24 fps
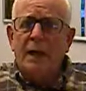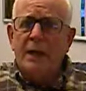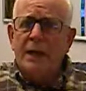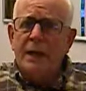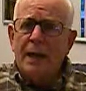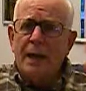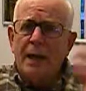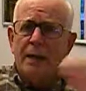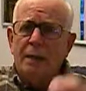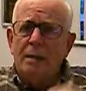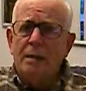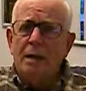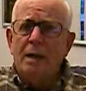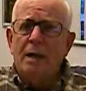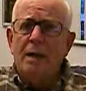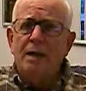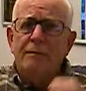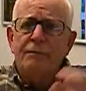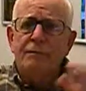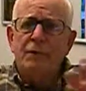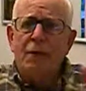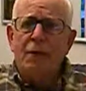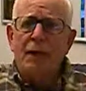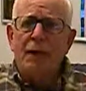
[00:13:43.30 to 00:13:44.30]
And that
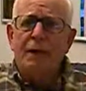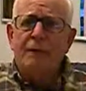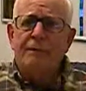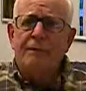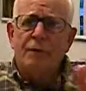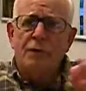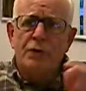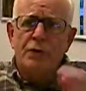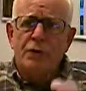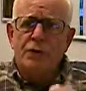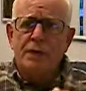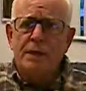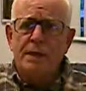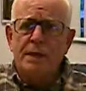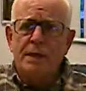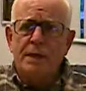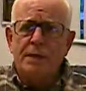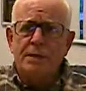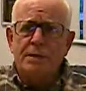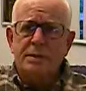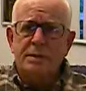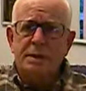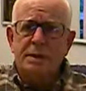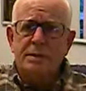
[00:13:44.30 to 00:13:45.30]
love you have for
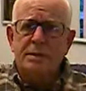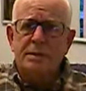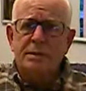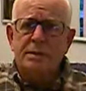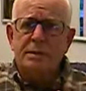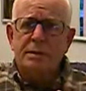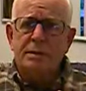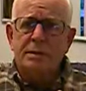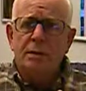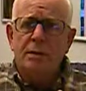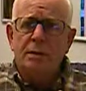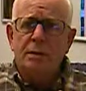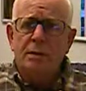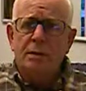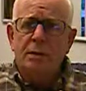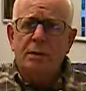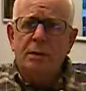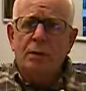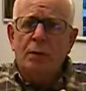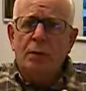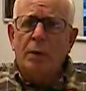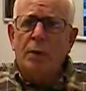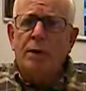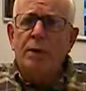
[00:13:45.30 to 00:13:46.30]
Jesus,
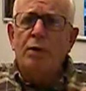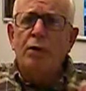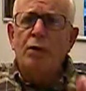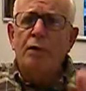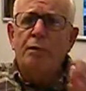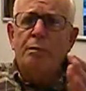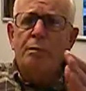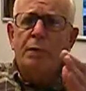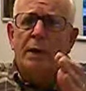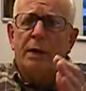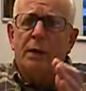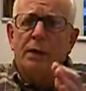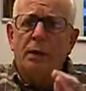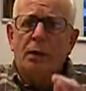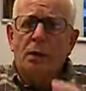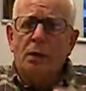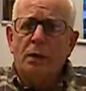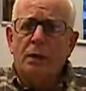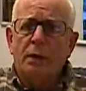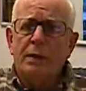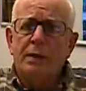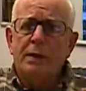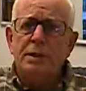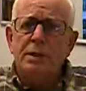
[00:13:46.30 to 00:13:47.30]
when you've been
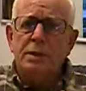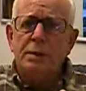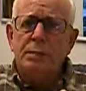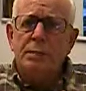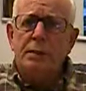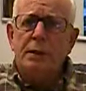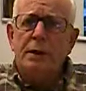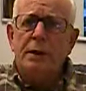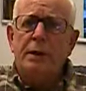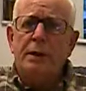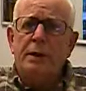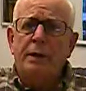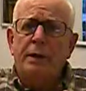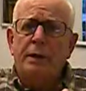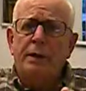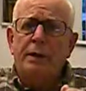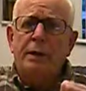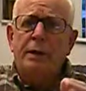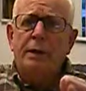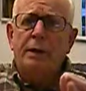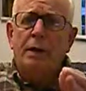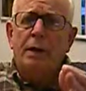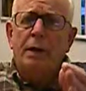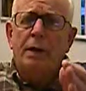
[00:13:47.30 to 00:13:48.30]
Holy
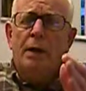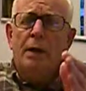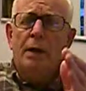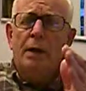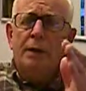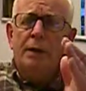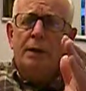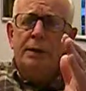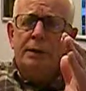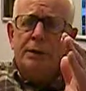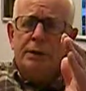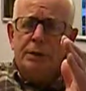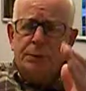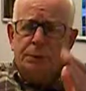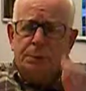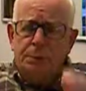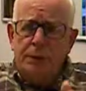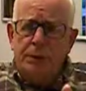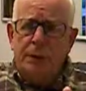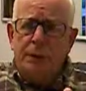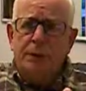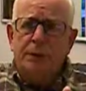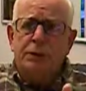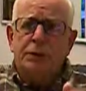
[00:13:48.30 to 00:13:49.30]
Spirit
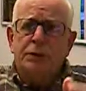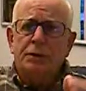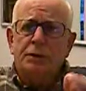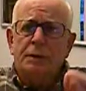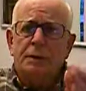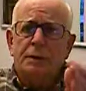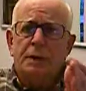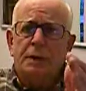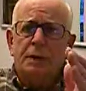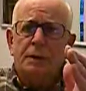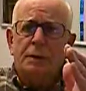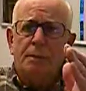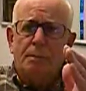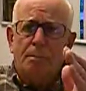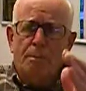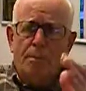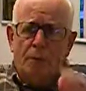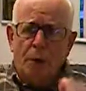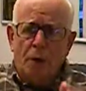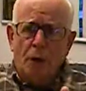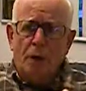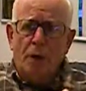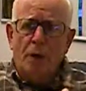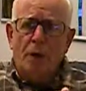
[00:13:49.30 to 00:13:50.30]
spiritually
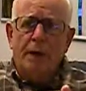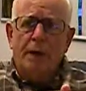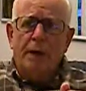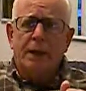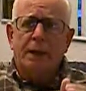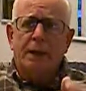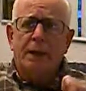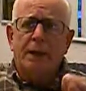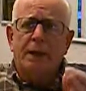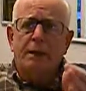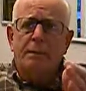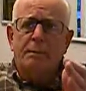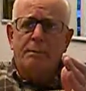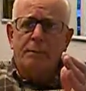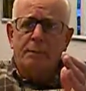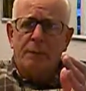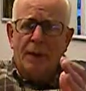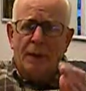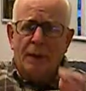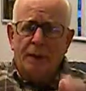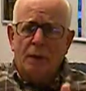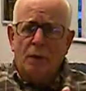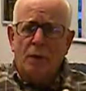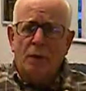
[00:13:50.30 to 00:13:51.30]
born again
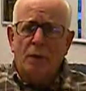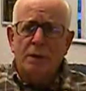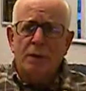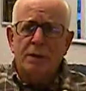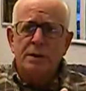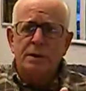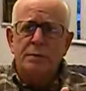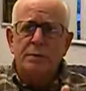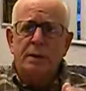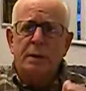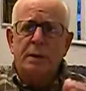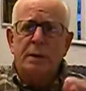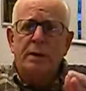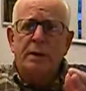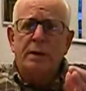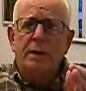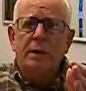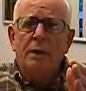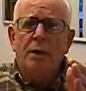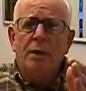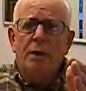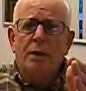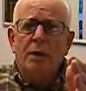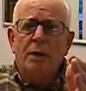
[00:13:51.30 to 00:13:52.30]
by the Holy
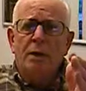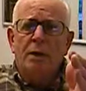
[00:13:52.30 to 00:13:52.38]
Spirit,